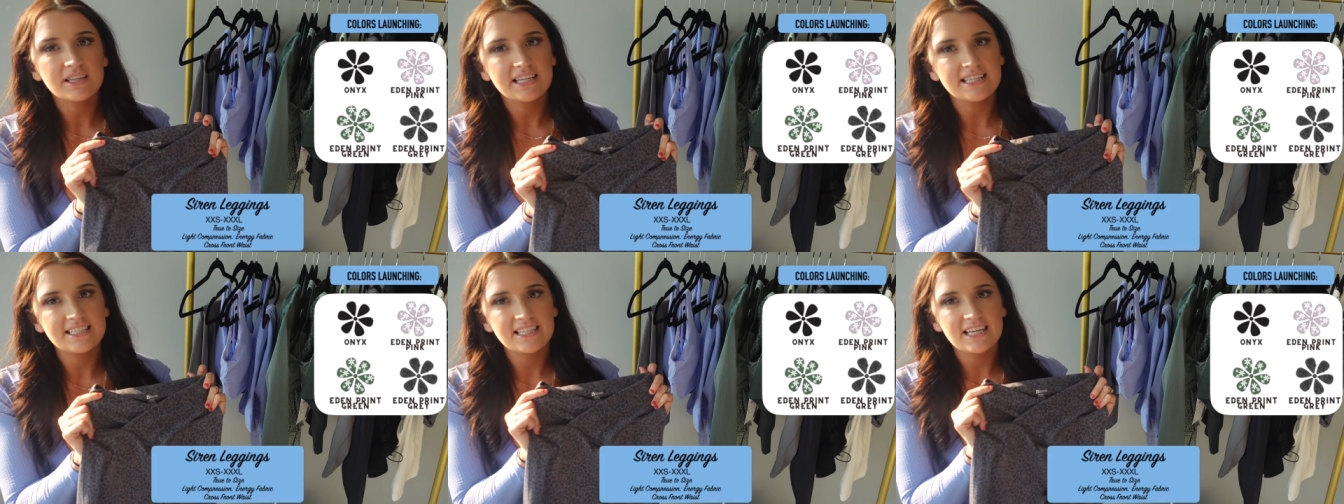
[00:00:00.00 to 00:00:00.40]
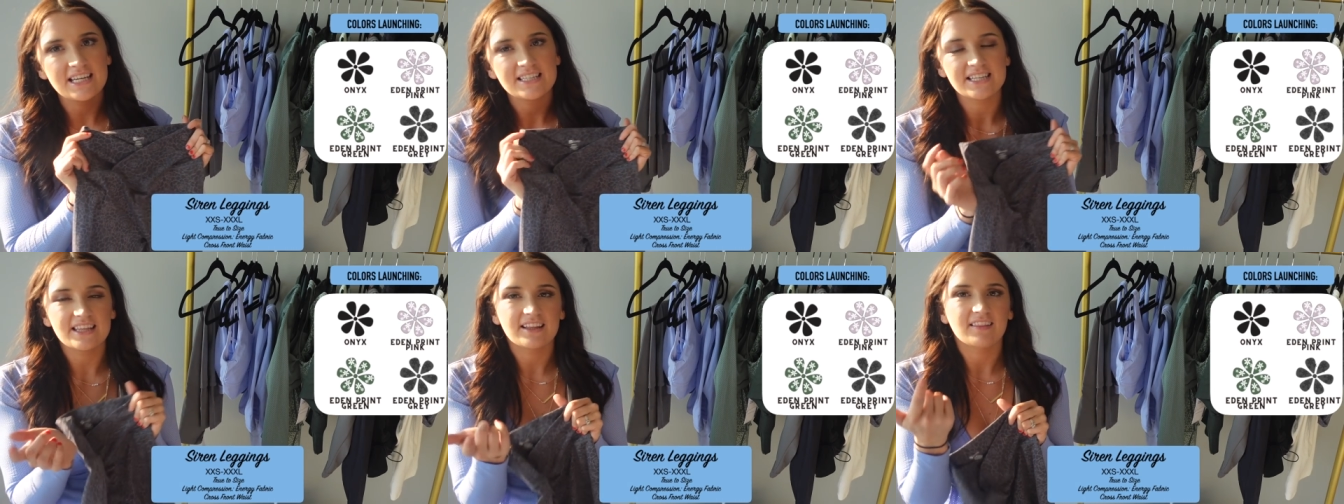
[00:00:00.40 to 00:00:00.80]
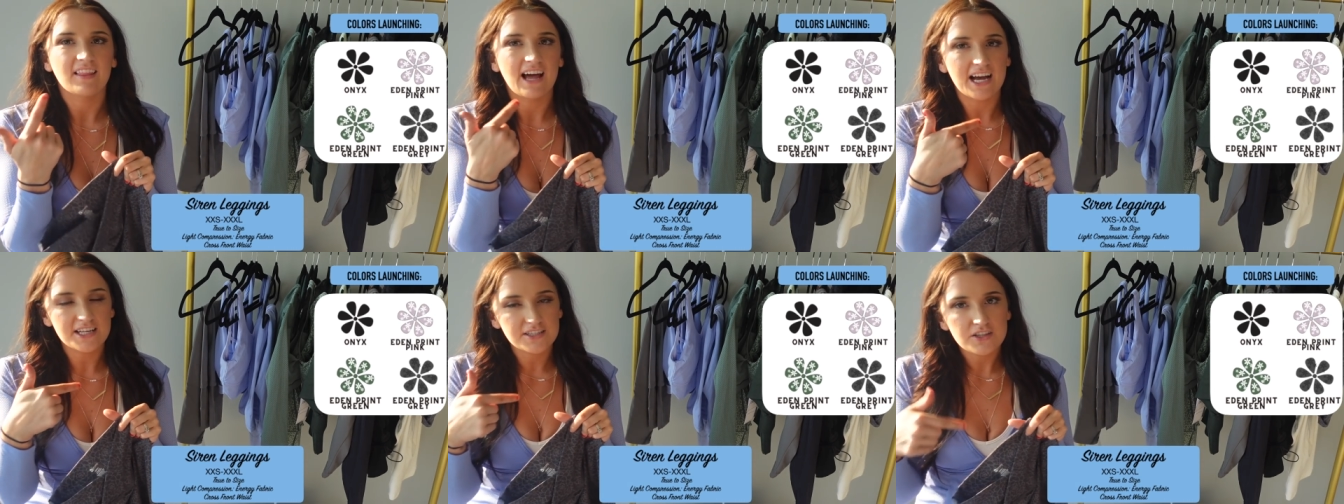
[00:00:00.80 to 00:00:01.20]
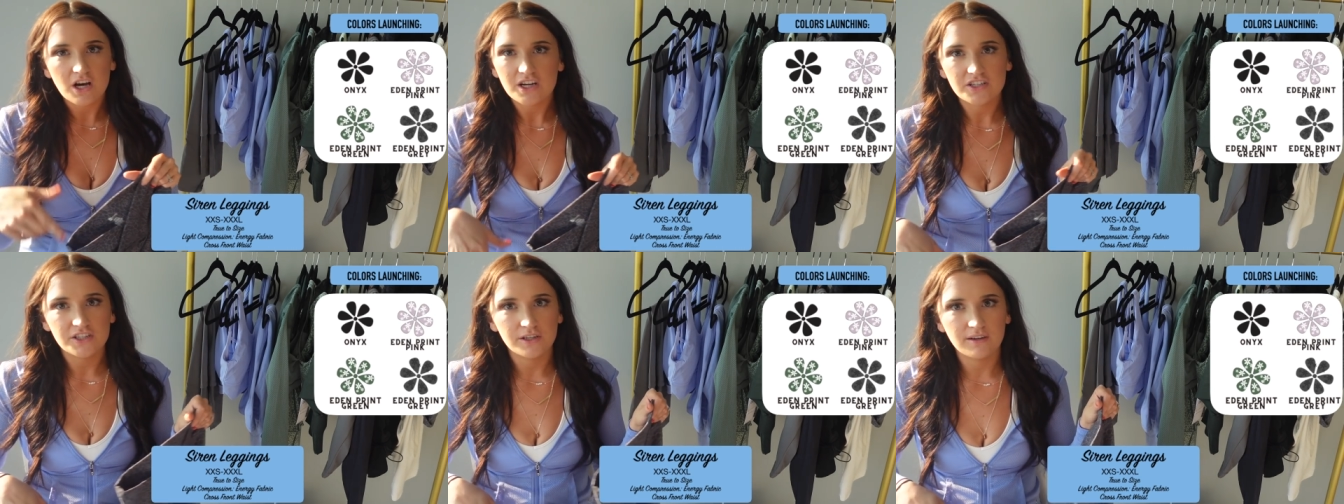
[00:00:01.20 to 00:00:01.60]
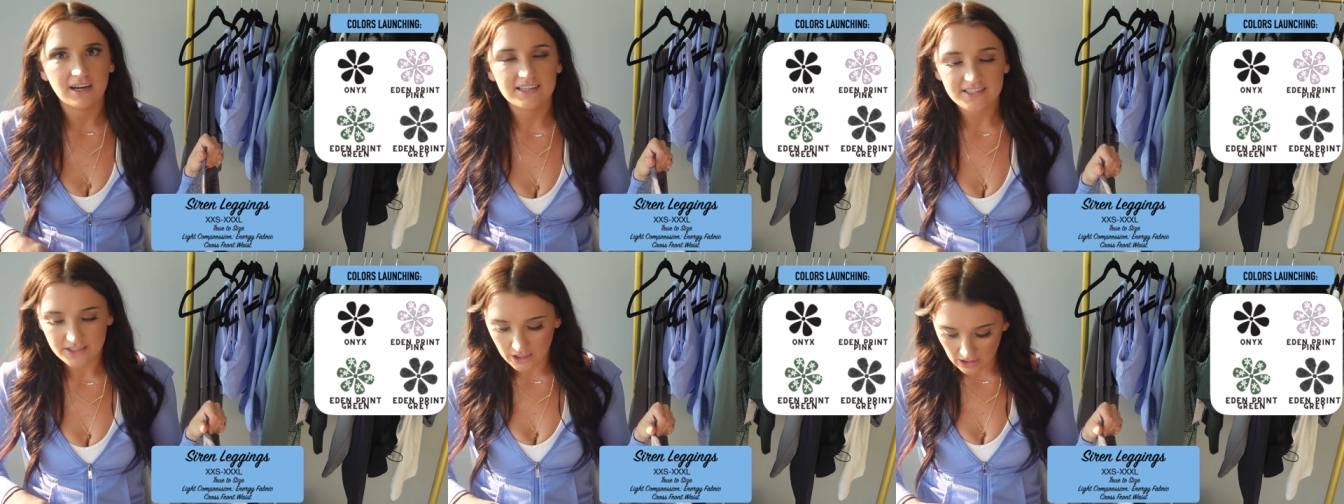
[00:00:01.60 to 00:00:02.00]
released these in the last launch that you
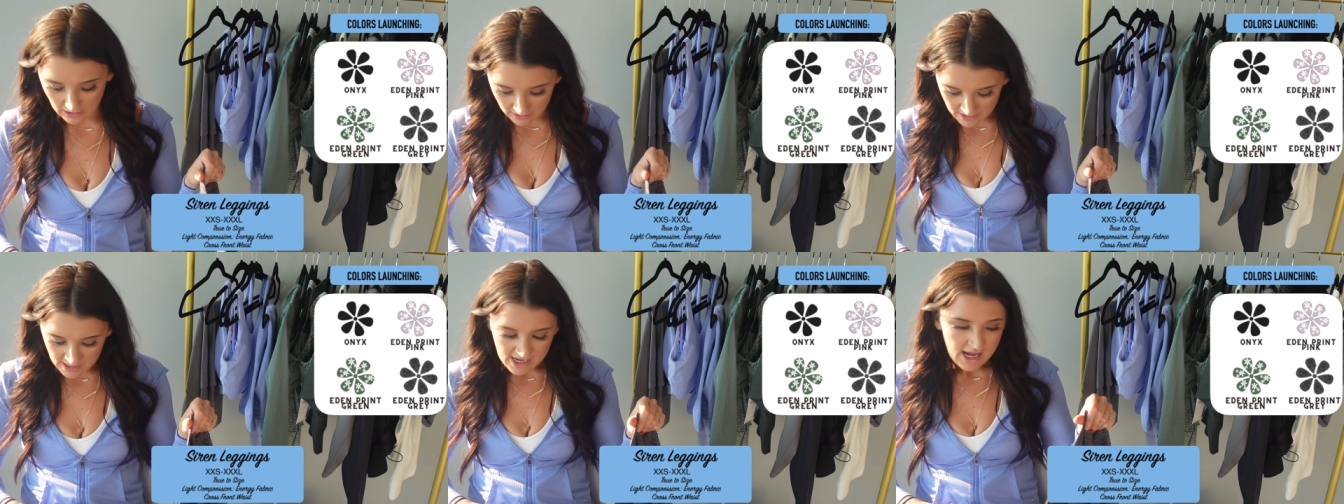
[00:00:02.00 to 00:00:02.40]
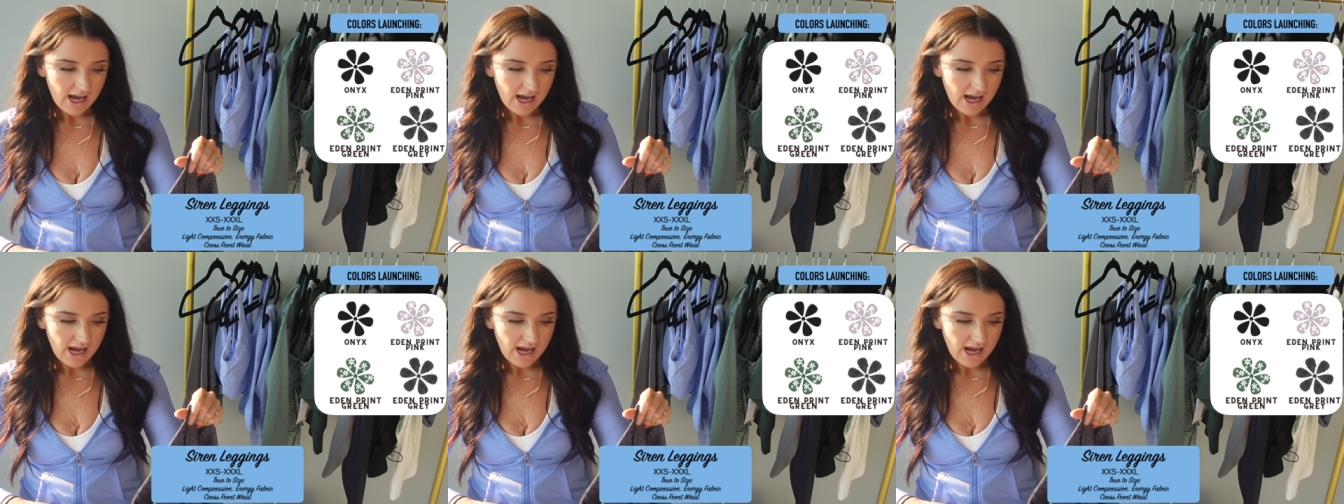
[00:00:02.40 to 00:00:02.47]
guys saw,